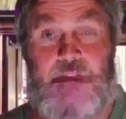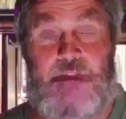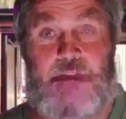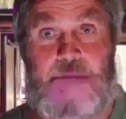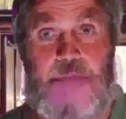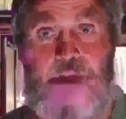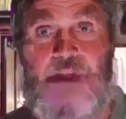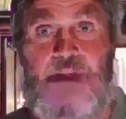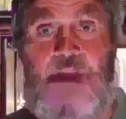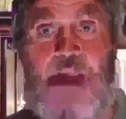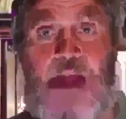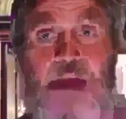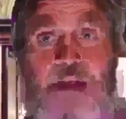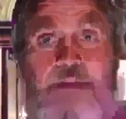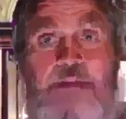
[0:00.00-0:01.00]
I know many
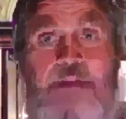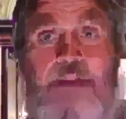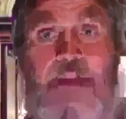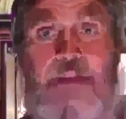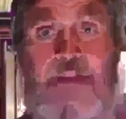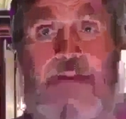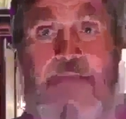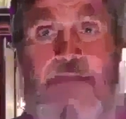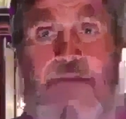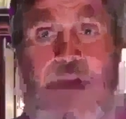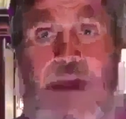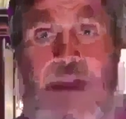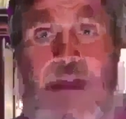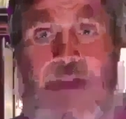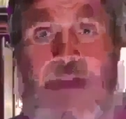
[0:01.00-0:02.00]
of you that won't
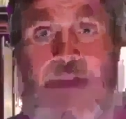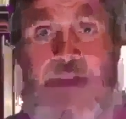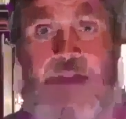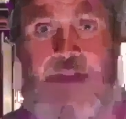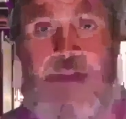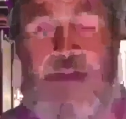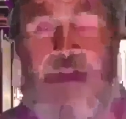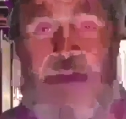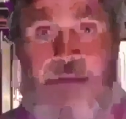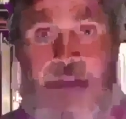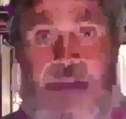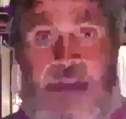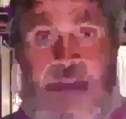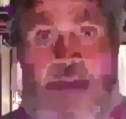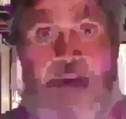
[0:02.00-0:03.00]
matter a bit. I'm
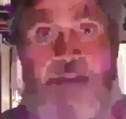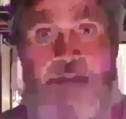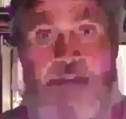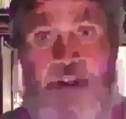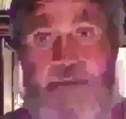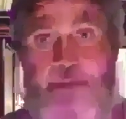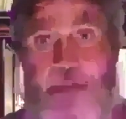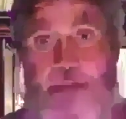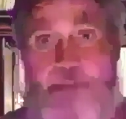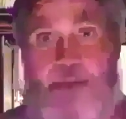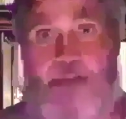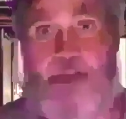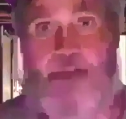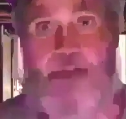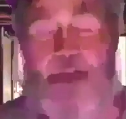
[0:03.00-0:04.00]
writing a soul
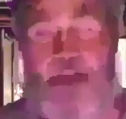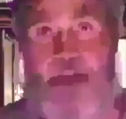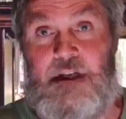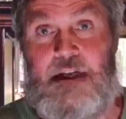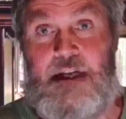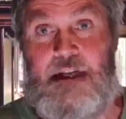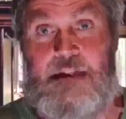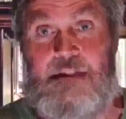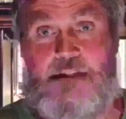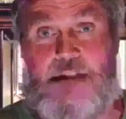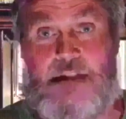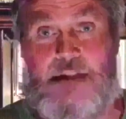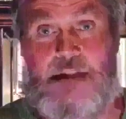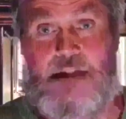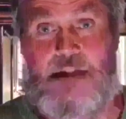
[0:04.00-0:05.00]
remembrance for that day.
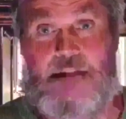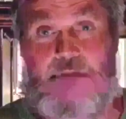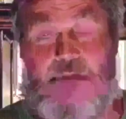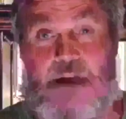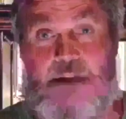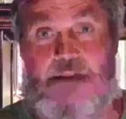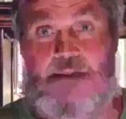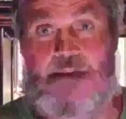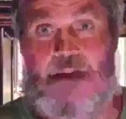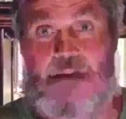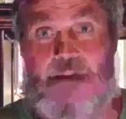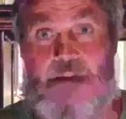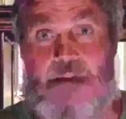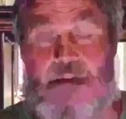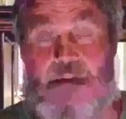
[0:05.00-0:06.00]
Bring
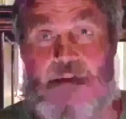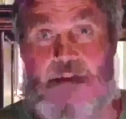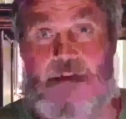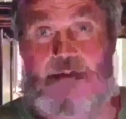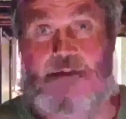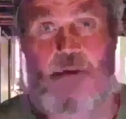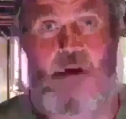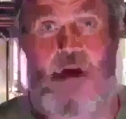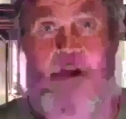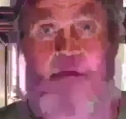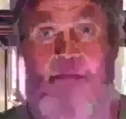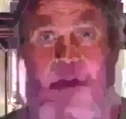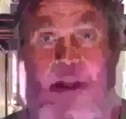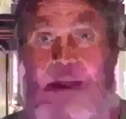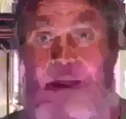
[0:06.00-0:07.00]
Elijah, he's going to try,
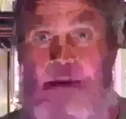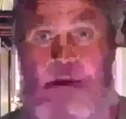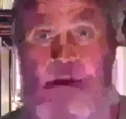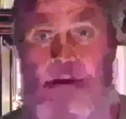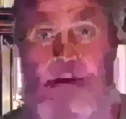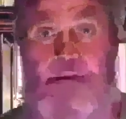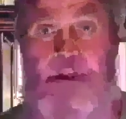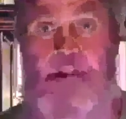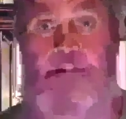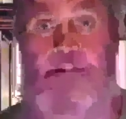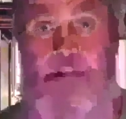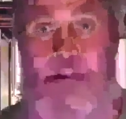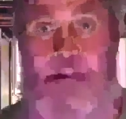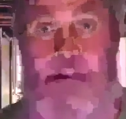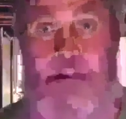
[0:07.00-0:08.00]
he, he's going to,
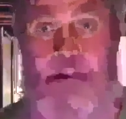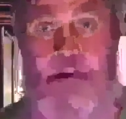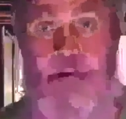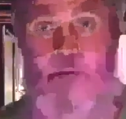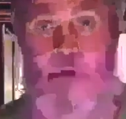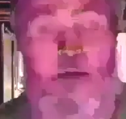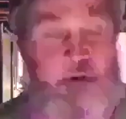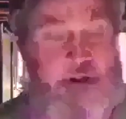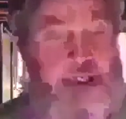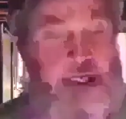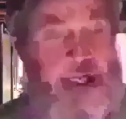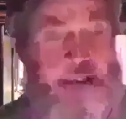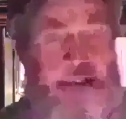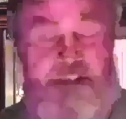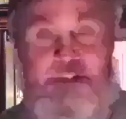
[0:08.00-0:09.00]
get got the same
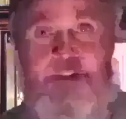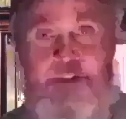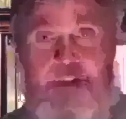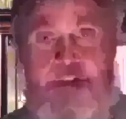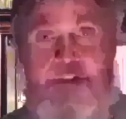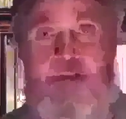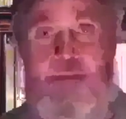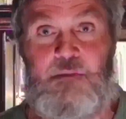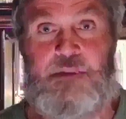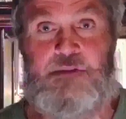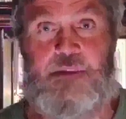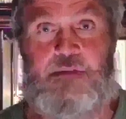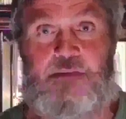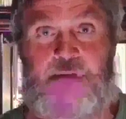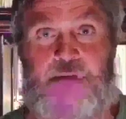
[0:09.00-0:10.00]
purposes as
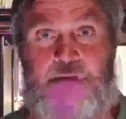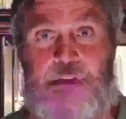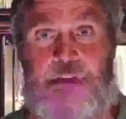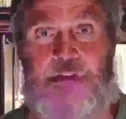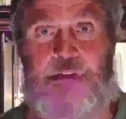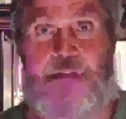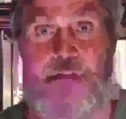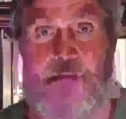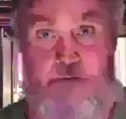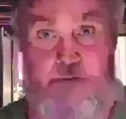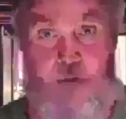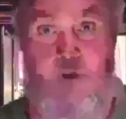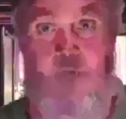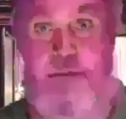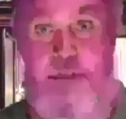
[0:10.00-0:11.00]
the uh, righteous servant.
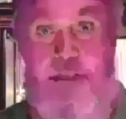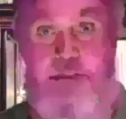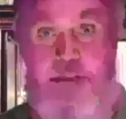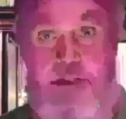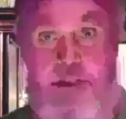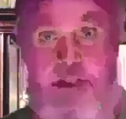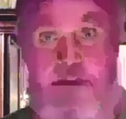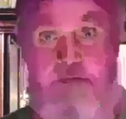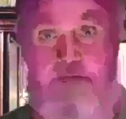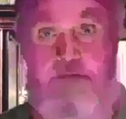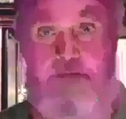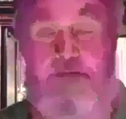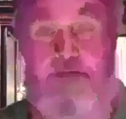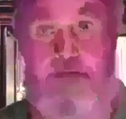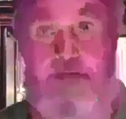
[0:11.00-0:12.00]
So
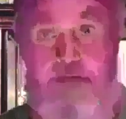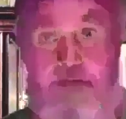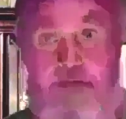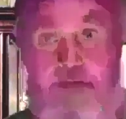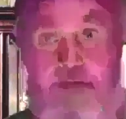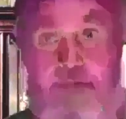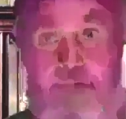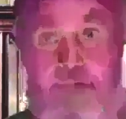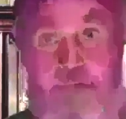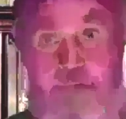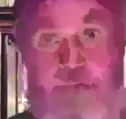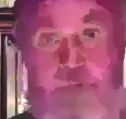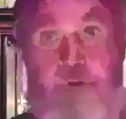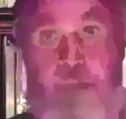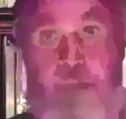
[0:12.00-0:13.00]
already, who is he?
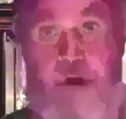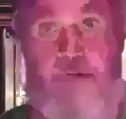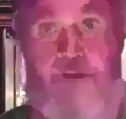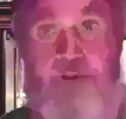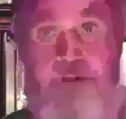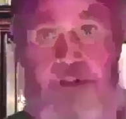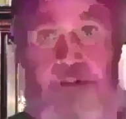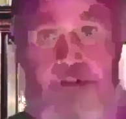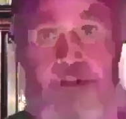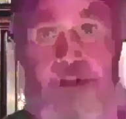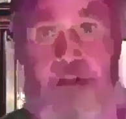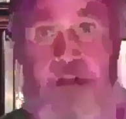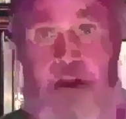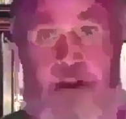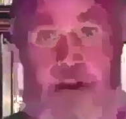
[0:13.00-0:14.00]
Well, we
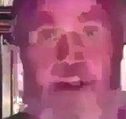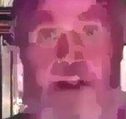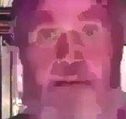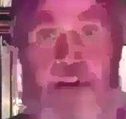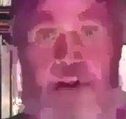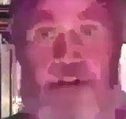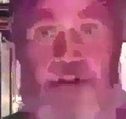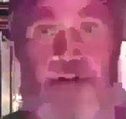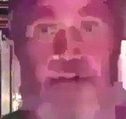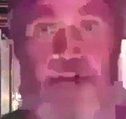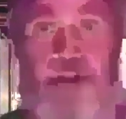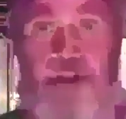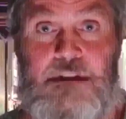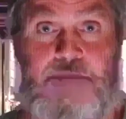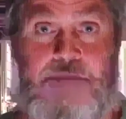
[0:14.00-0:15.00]
got, this is, this is what's
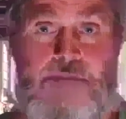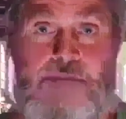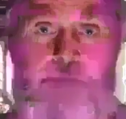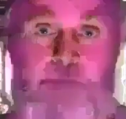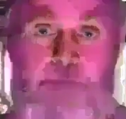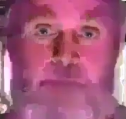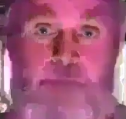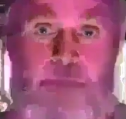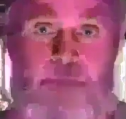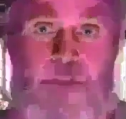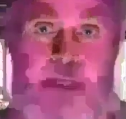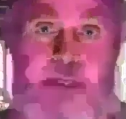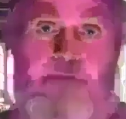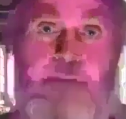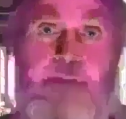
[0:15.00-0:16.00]
unfulfilled.
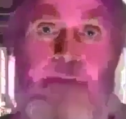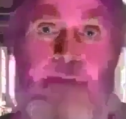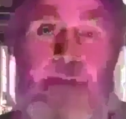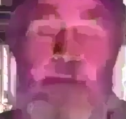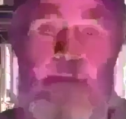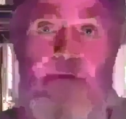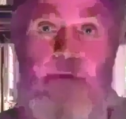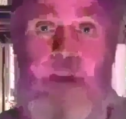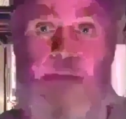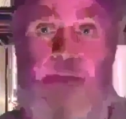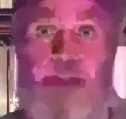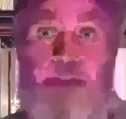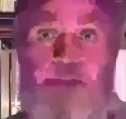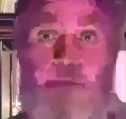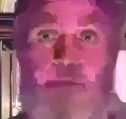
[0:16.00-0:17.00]
Four men to come,
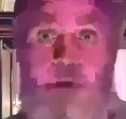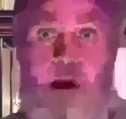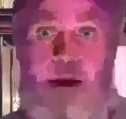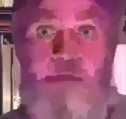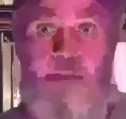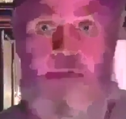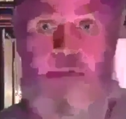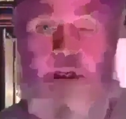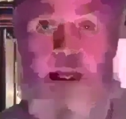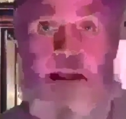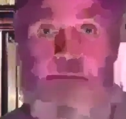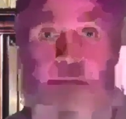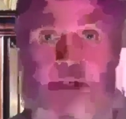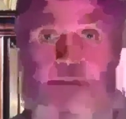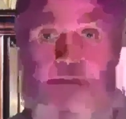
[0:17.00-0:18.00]

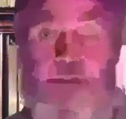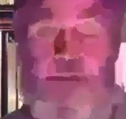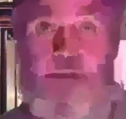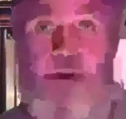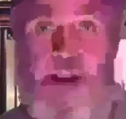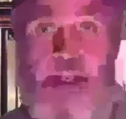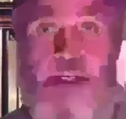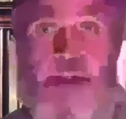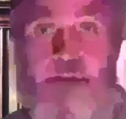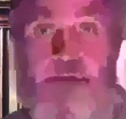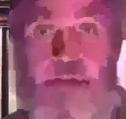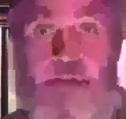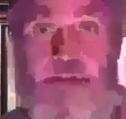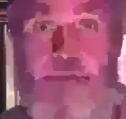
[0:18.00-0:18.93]
two prophecies, to, uh,